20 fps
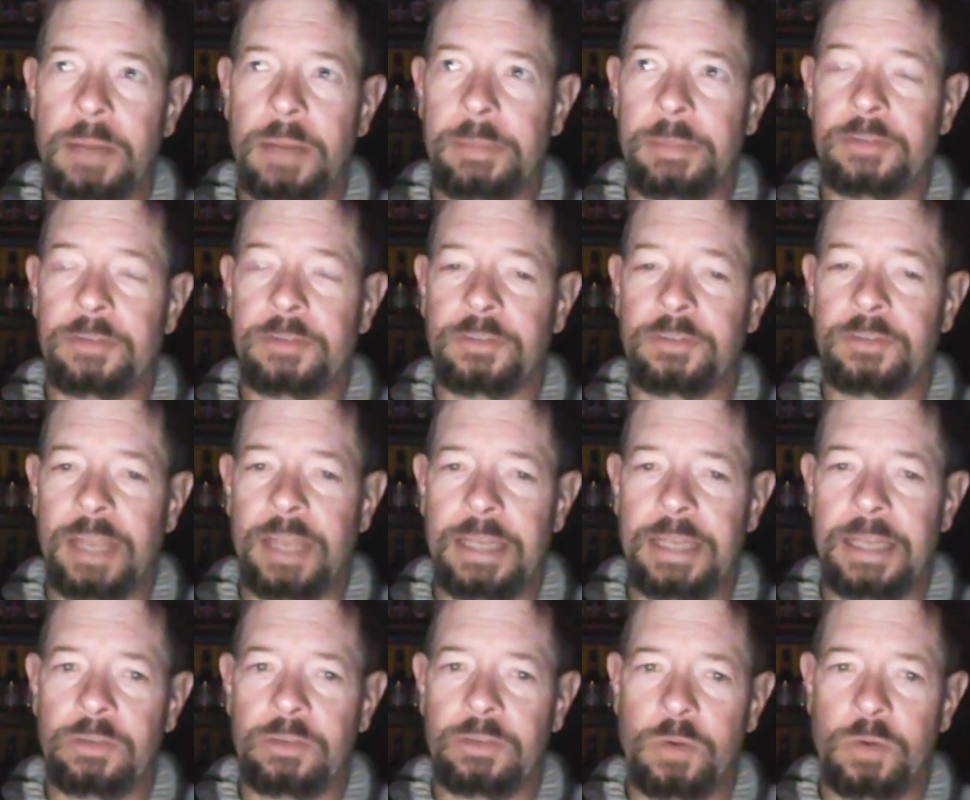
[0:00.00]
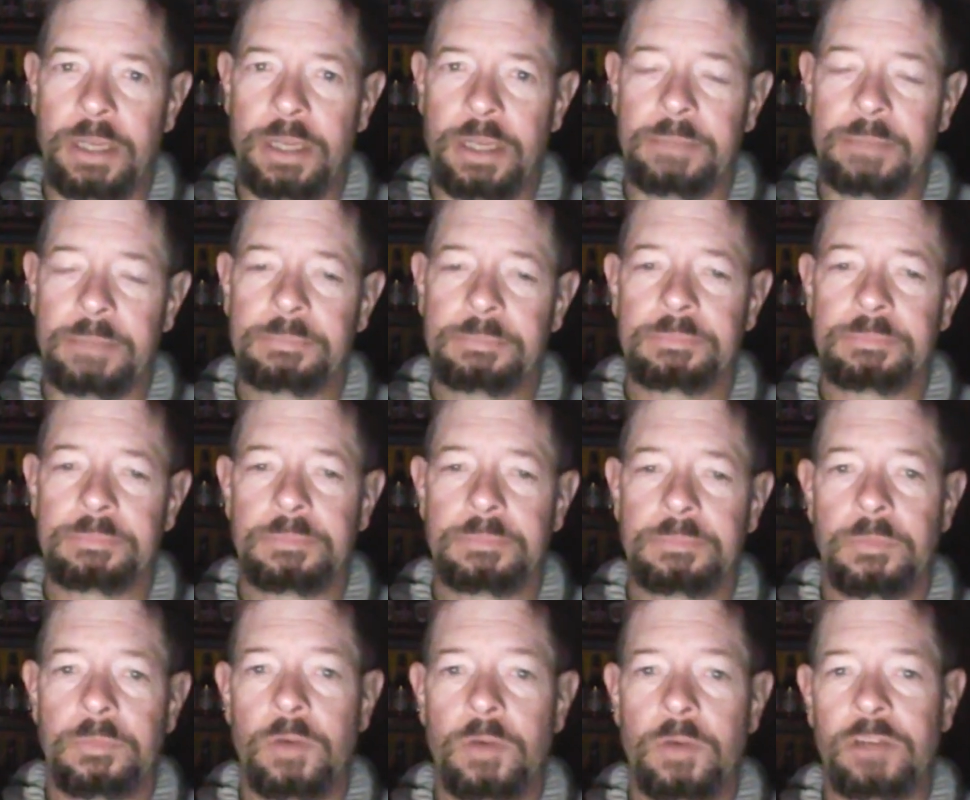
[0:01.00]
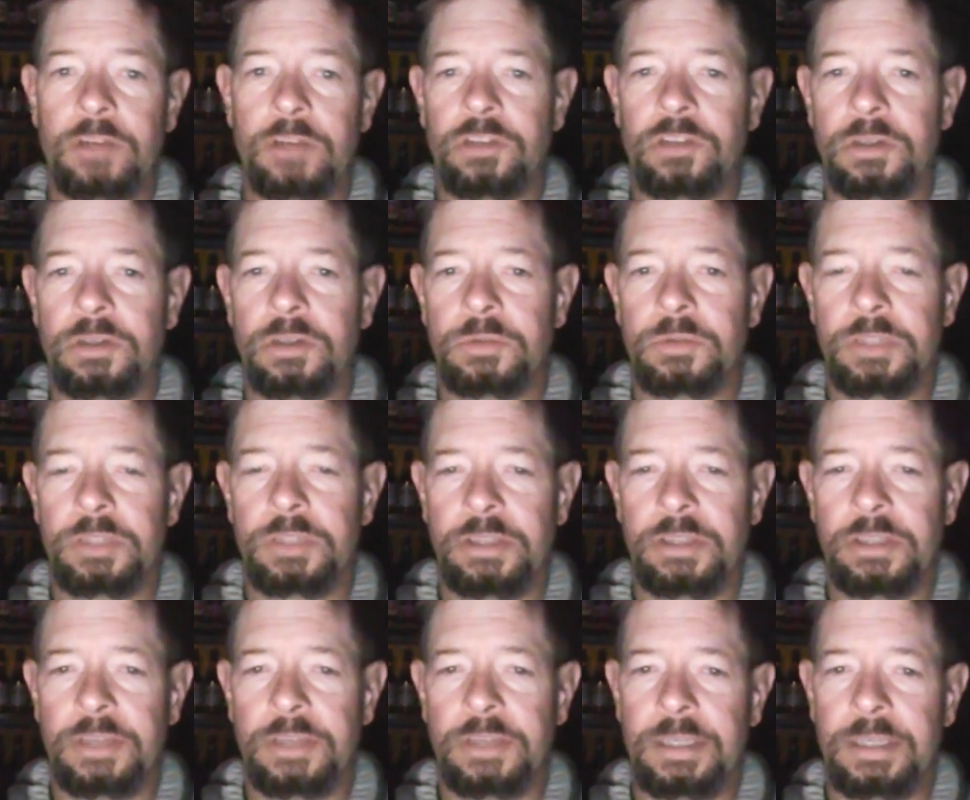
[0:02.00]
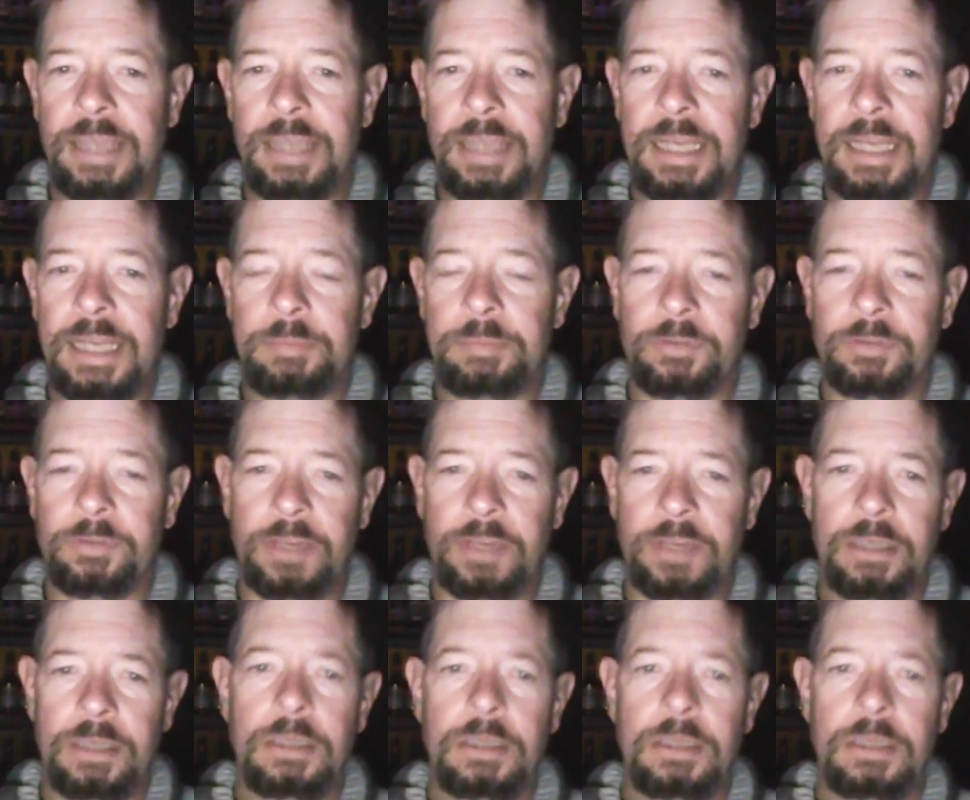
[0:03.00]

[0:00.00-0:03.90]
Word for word: I bet you it's an 80 20 ratio, wouldn't you think? 80%